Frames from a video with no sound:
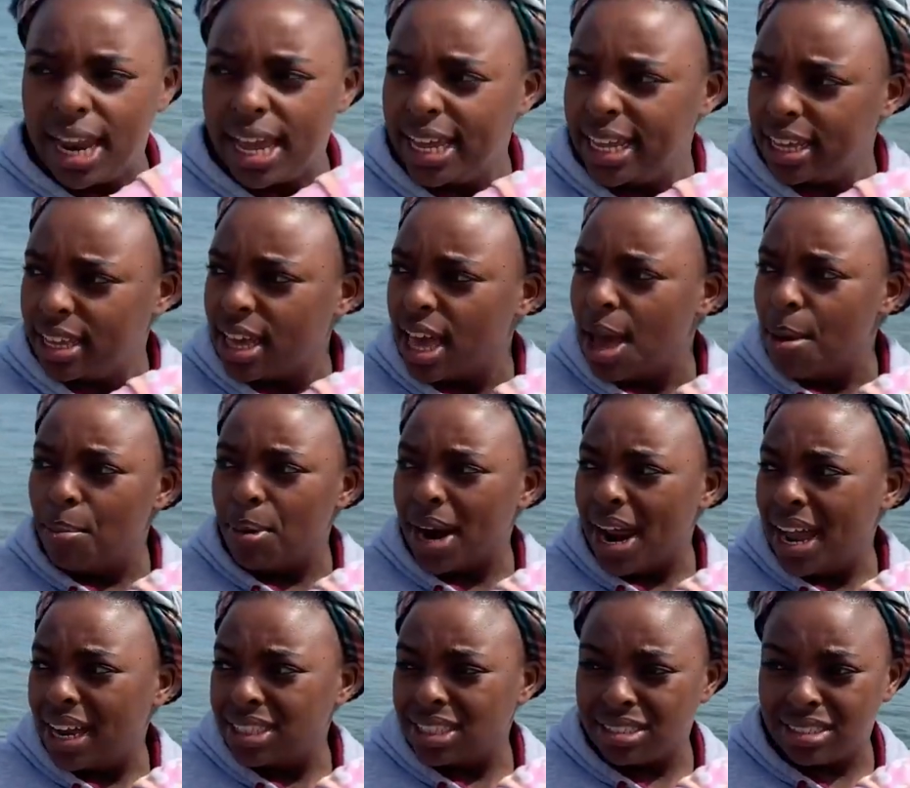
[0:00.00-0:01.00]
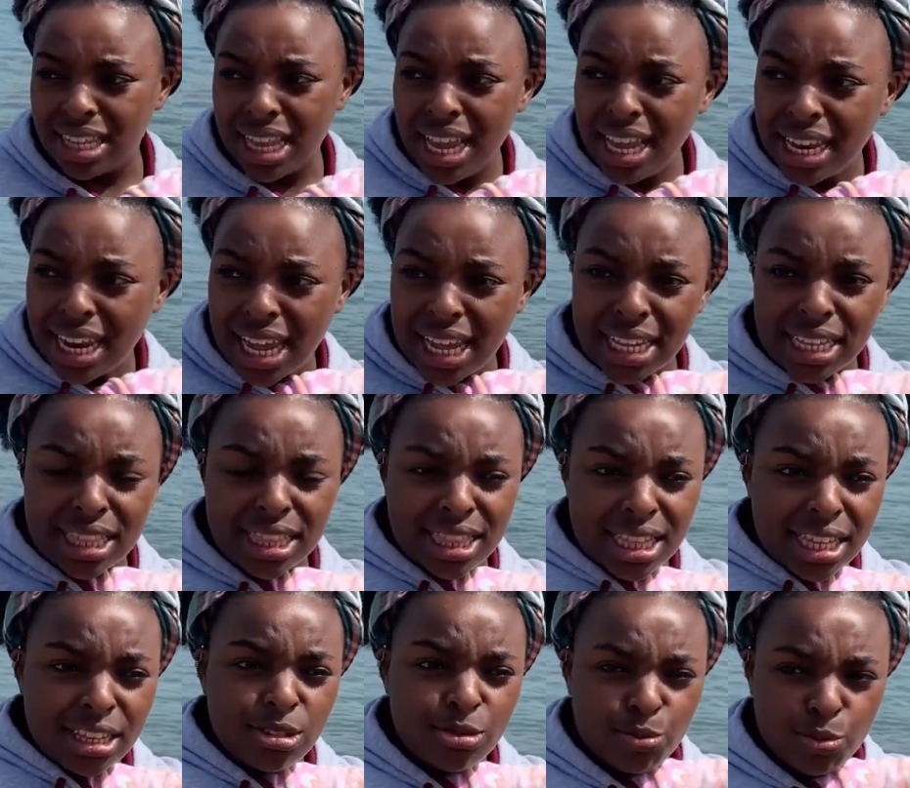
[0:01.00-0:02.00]
Like, but I understand like
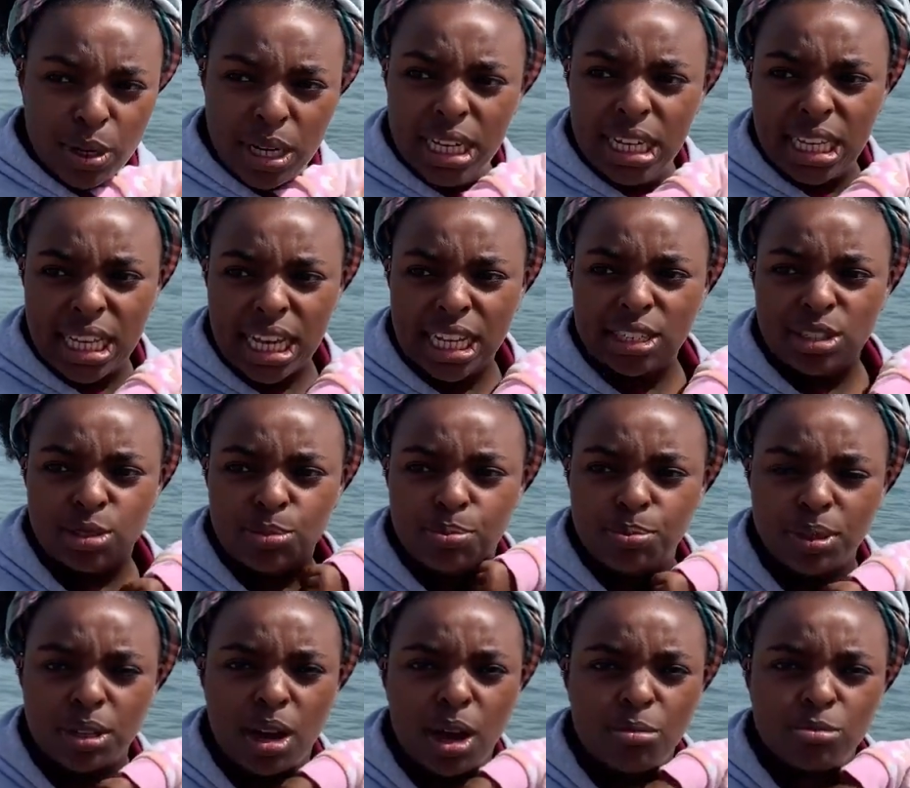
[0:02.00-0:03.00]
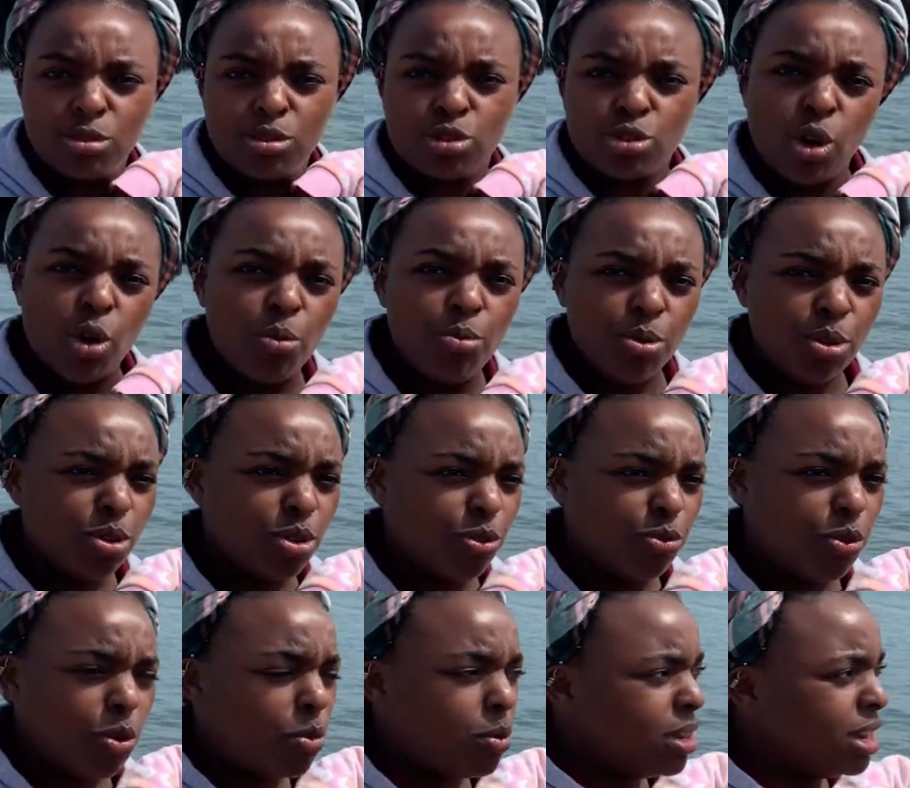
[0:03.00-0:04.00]
this really can become so
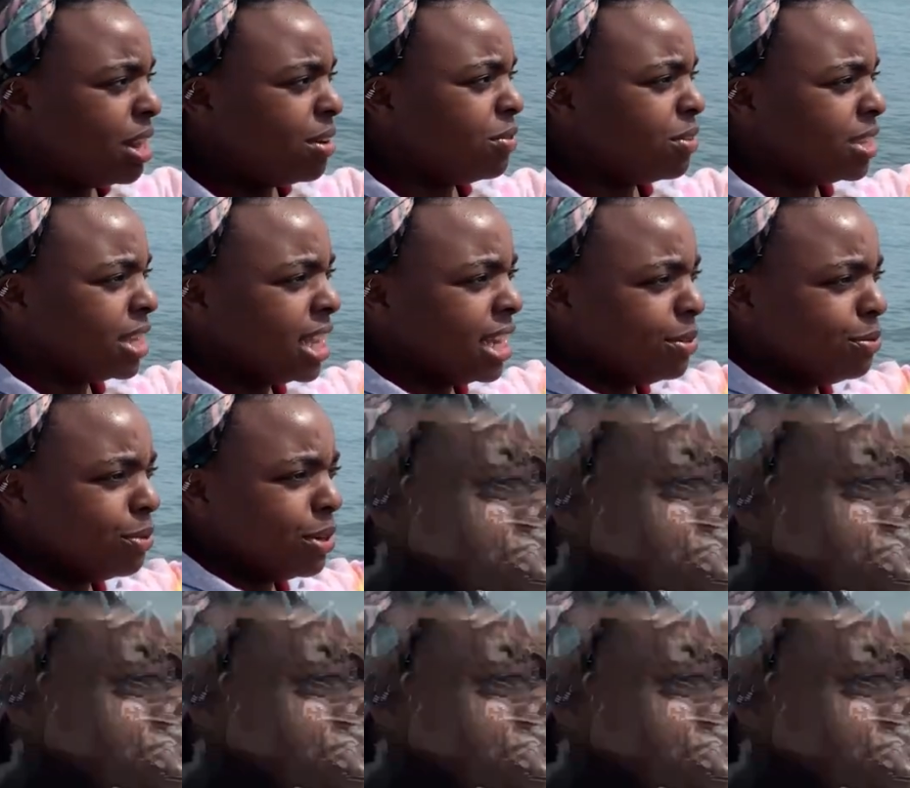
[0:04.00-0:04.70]
beautiful whenever they